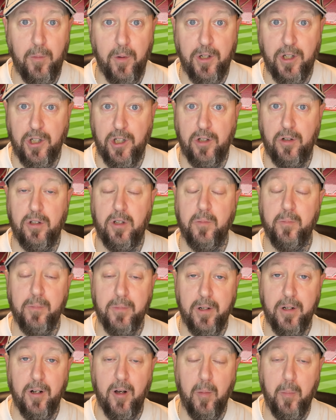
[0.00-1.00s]
which is another
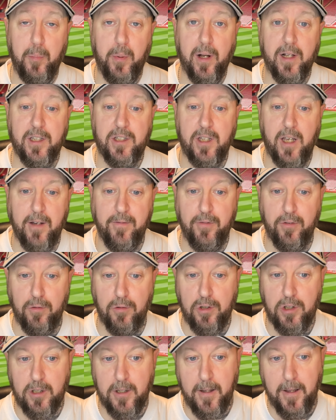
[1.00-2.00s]
you know bad sign for
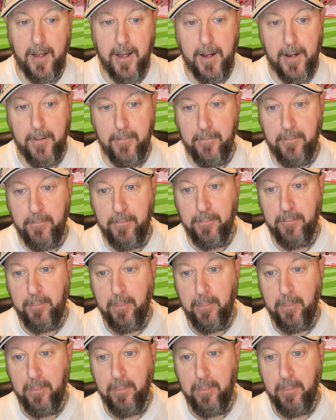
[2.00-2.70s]
us. Um,